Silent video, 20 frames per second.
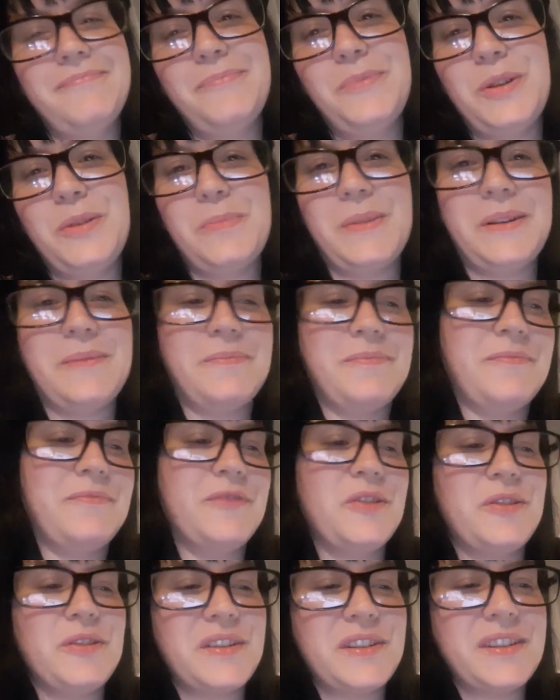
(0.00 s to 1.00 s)
Wilma
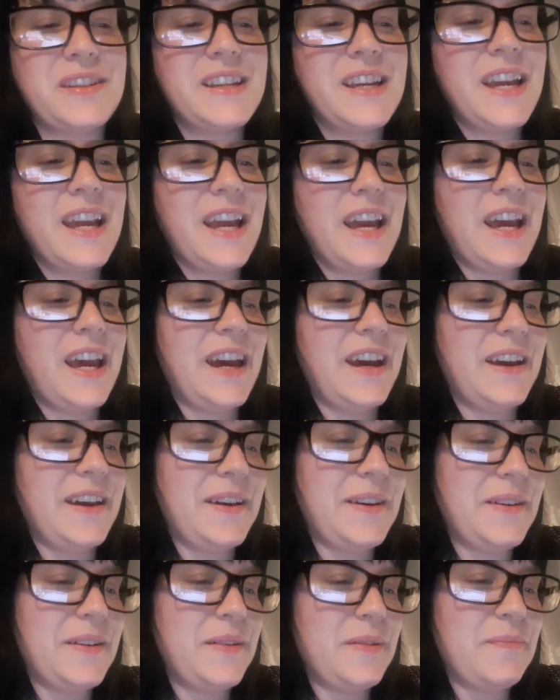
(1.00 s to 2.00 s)
rocks.
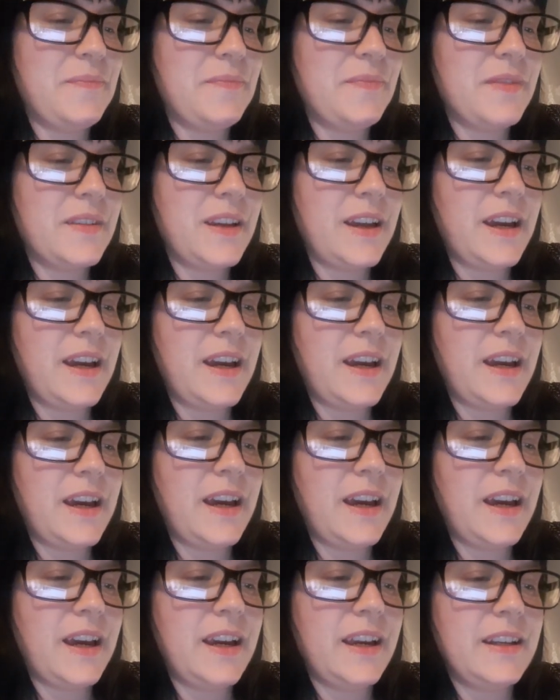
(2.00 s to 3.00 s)
Um,
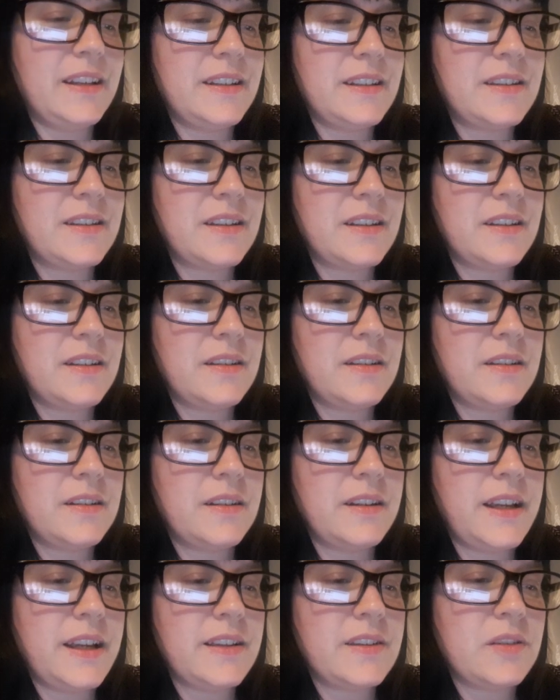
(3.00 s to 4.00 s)
and
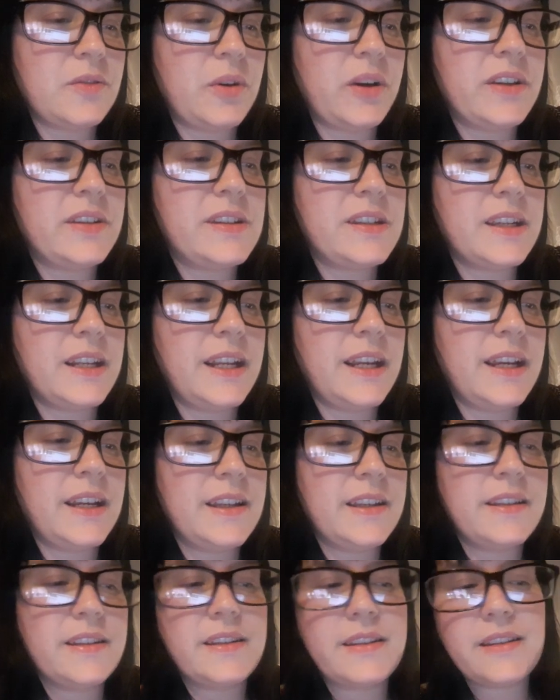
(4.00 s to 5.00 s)
next question
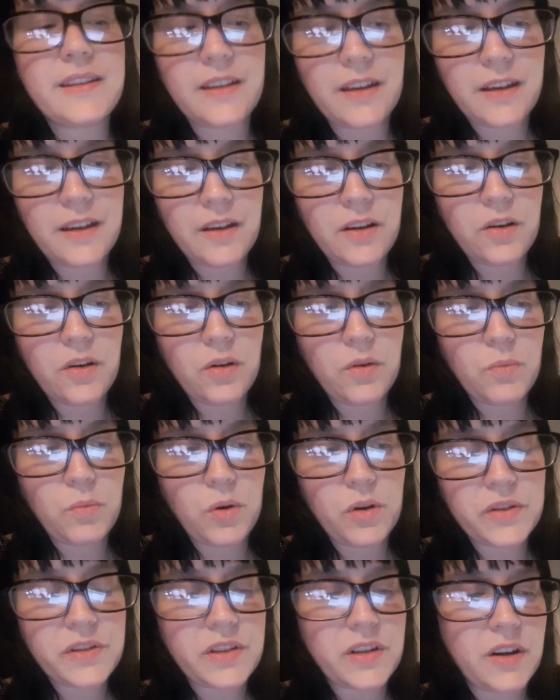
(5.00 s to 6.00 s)
is
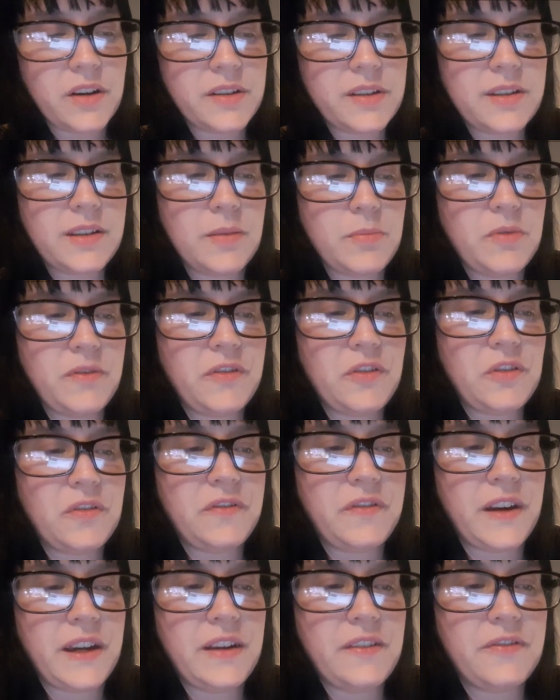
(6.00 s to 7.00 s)
what are some of your
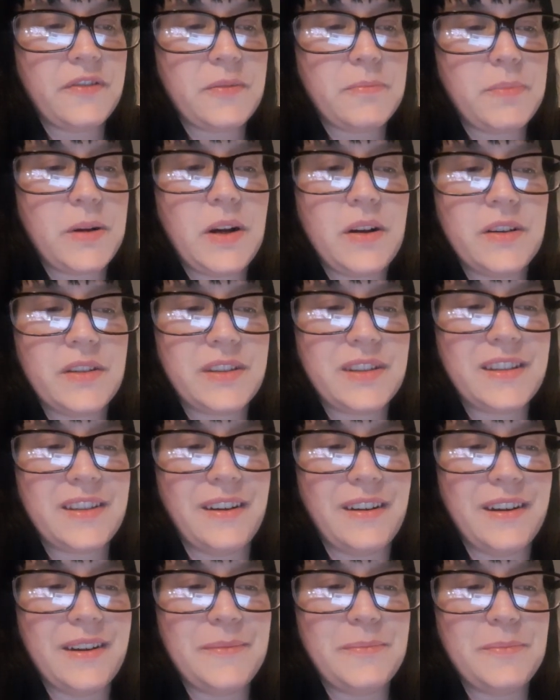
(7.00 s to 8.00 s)
favourite
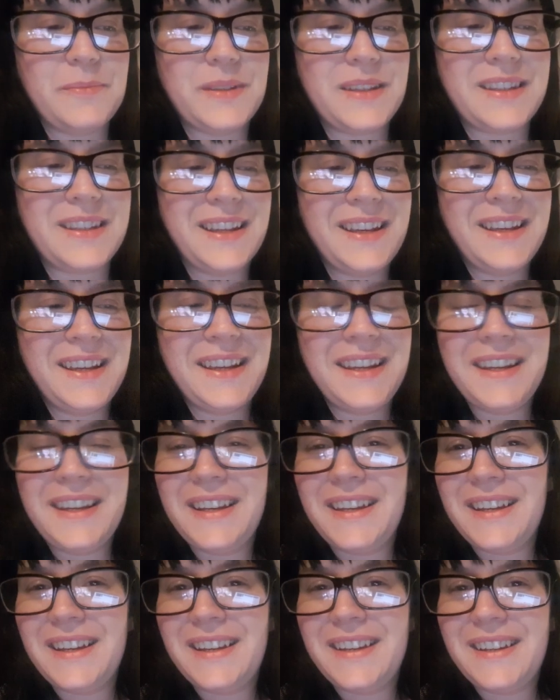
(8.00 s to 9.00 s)
pastimes
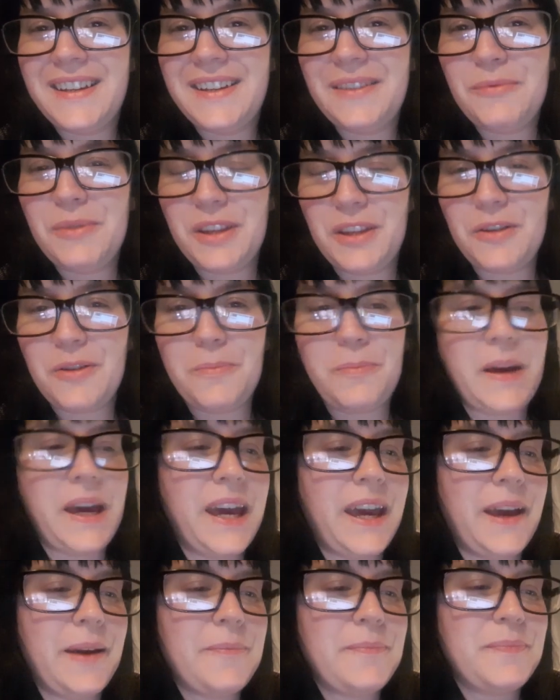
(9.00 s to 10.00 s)
with your
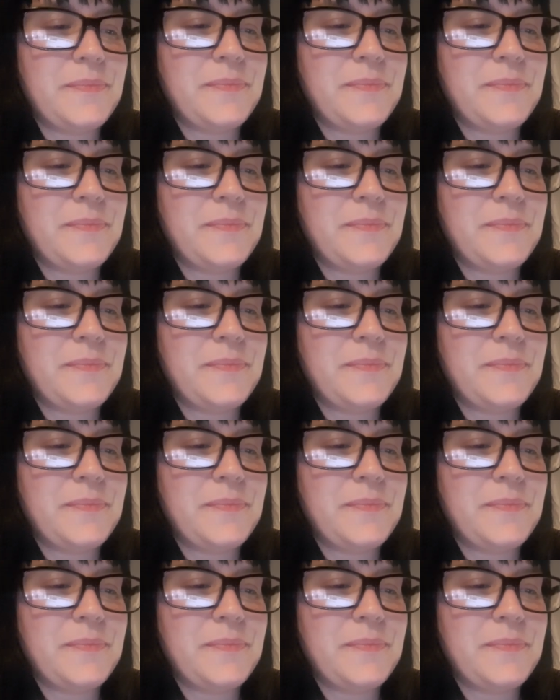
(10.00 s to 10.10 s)
pet?